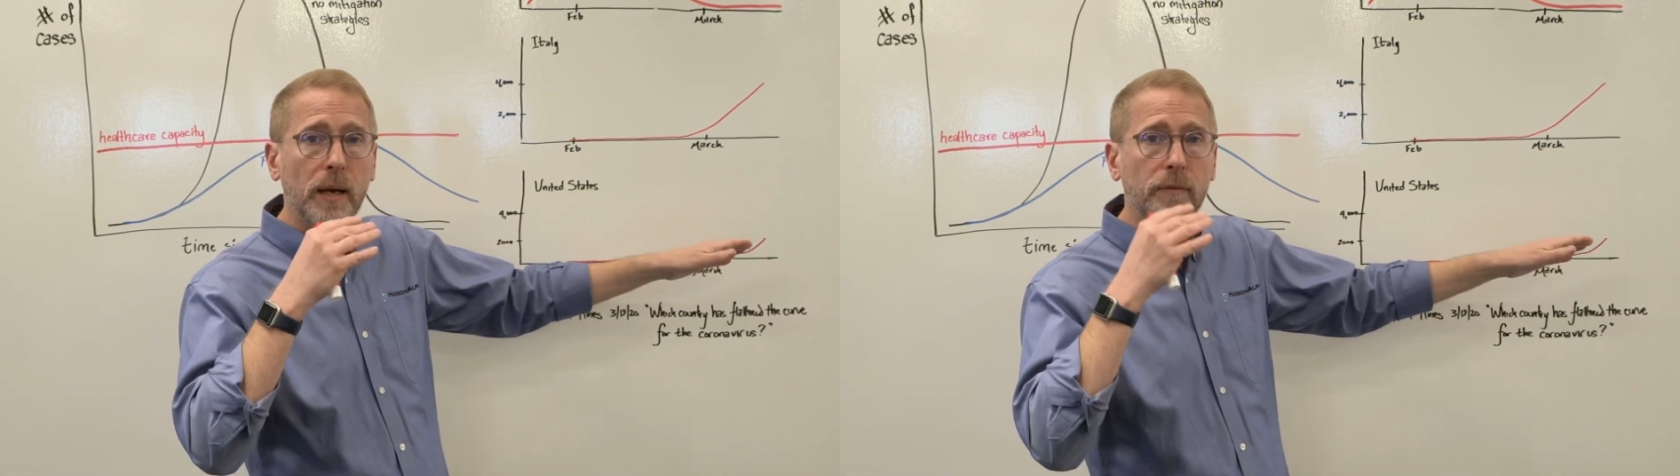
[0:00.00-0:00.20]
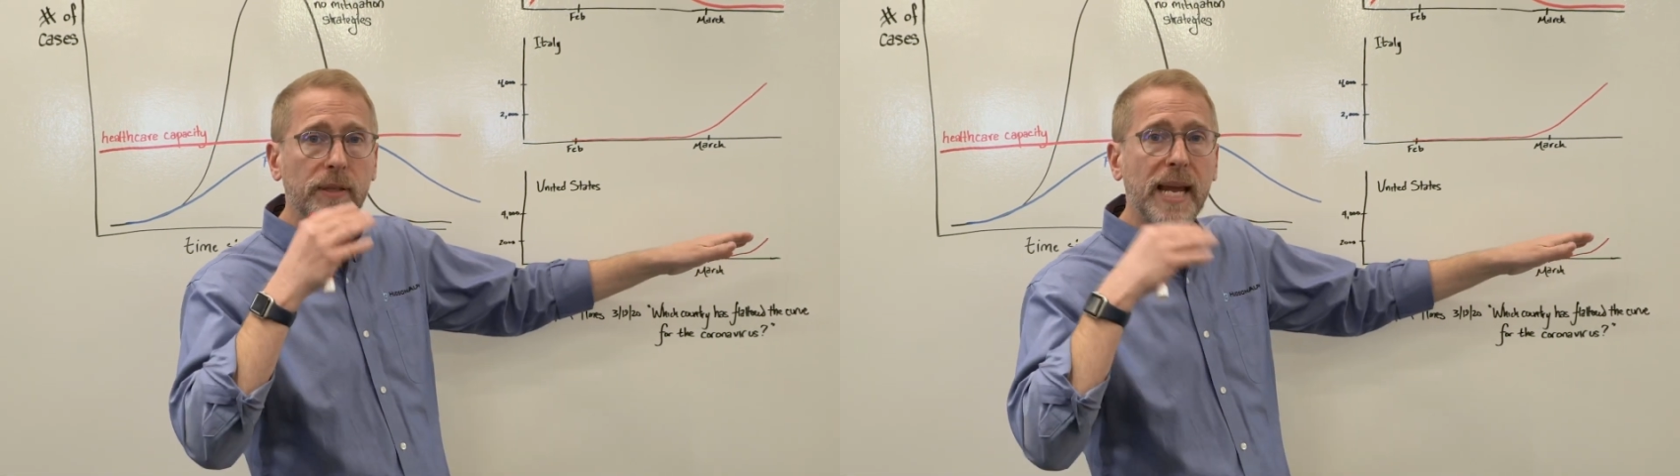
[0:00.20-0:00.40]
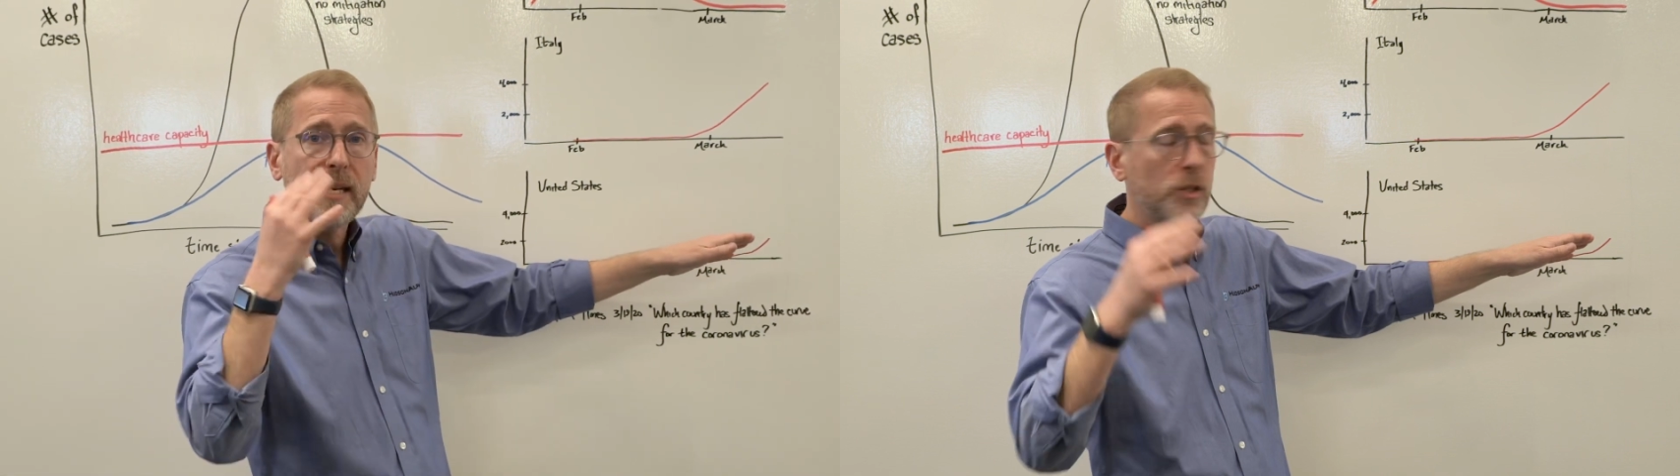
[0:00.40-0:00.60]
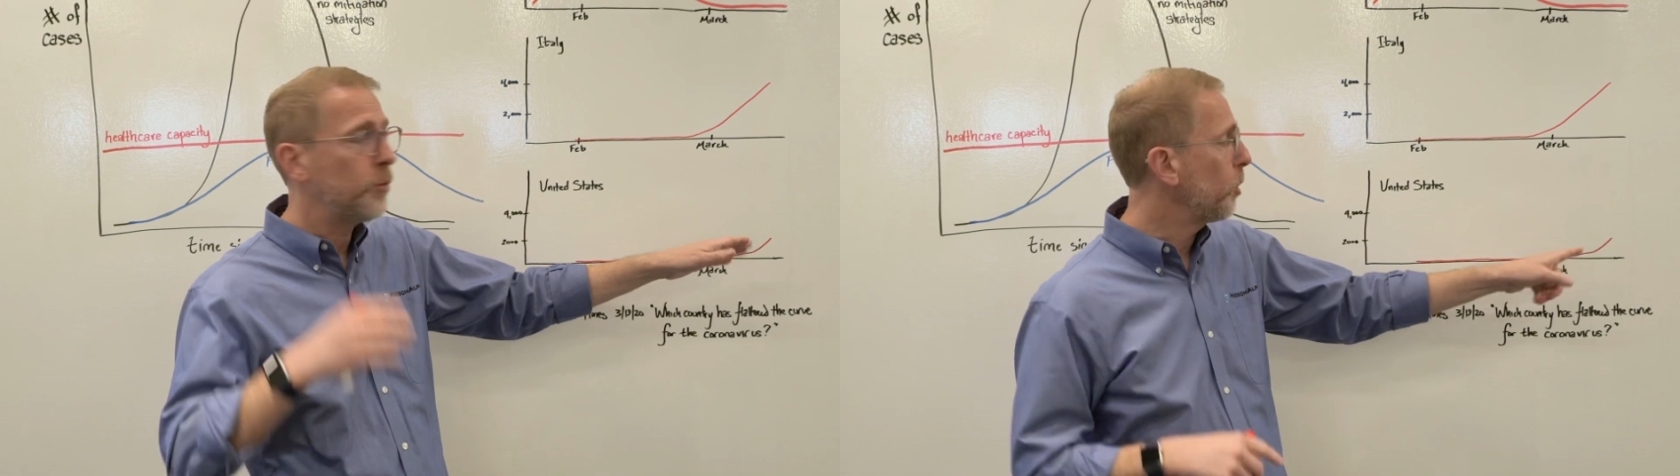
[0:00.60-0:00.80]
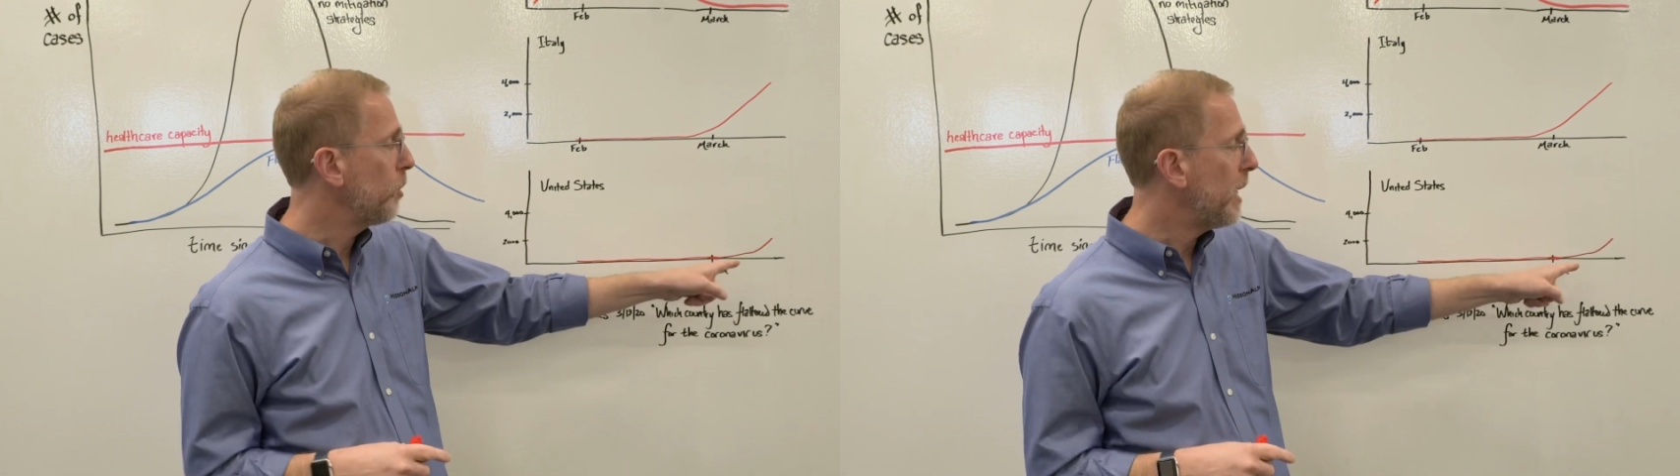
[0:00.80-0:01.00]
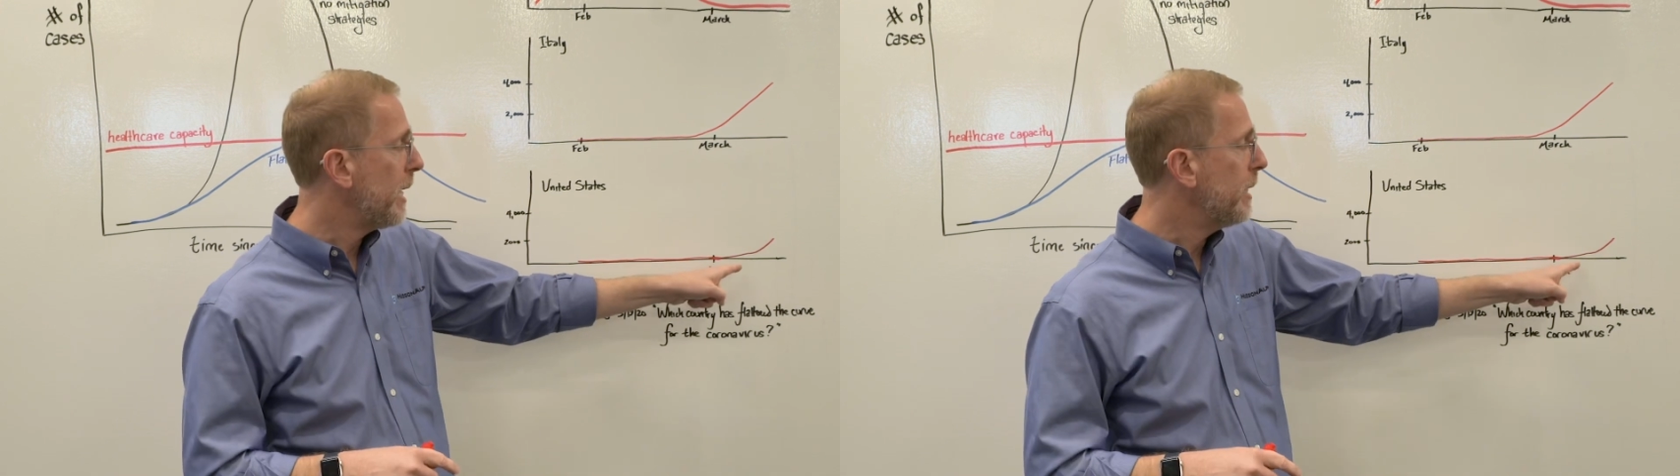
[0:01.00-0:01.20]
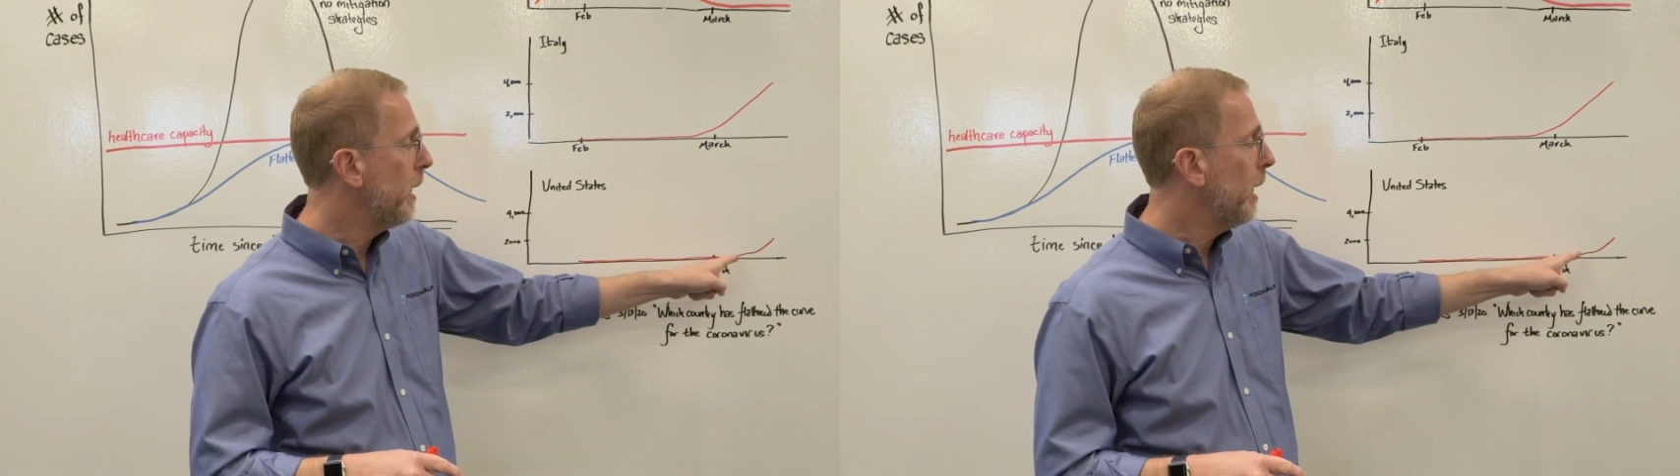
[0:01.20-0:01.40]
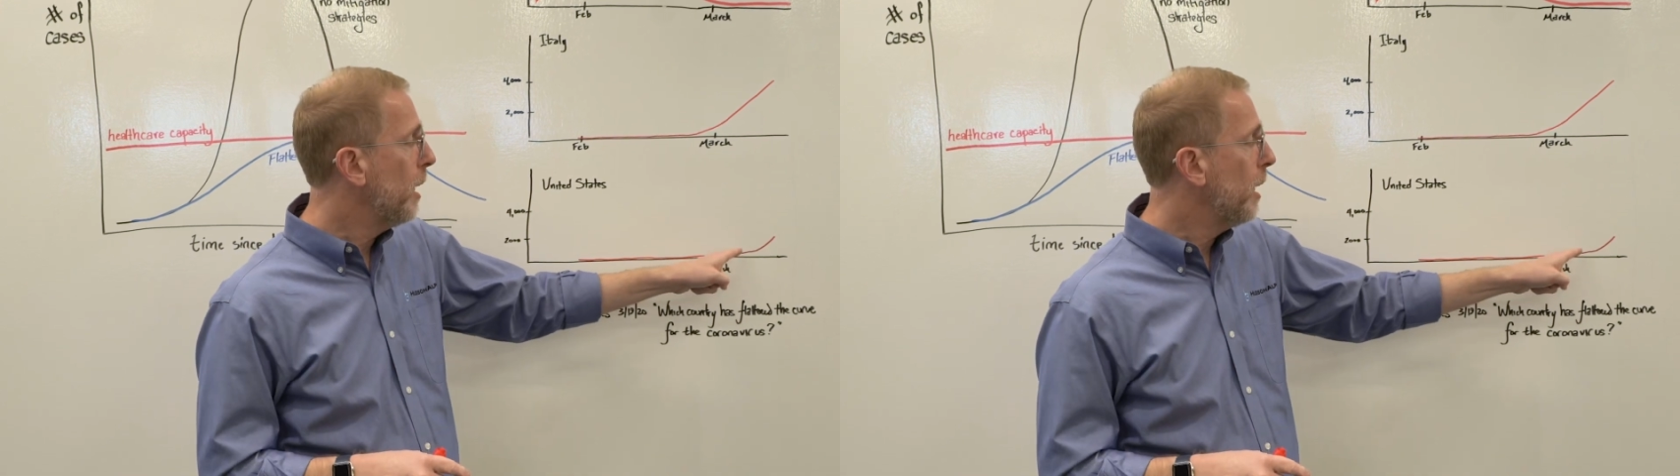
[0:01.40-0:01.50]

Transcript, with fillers: of cases per day.